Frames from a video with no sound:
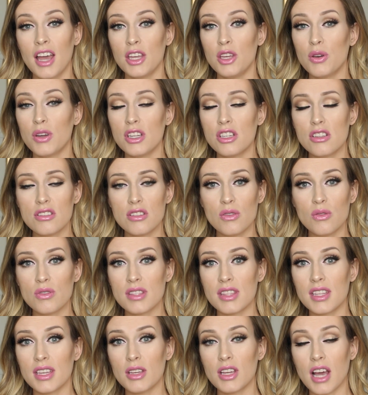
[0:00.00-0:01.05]
You can just use
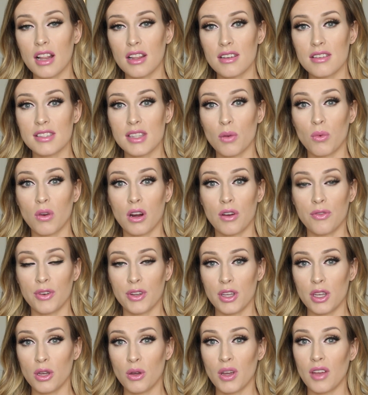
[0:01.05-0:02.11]
the colors that work for you.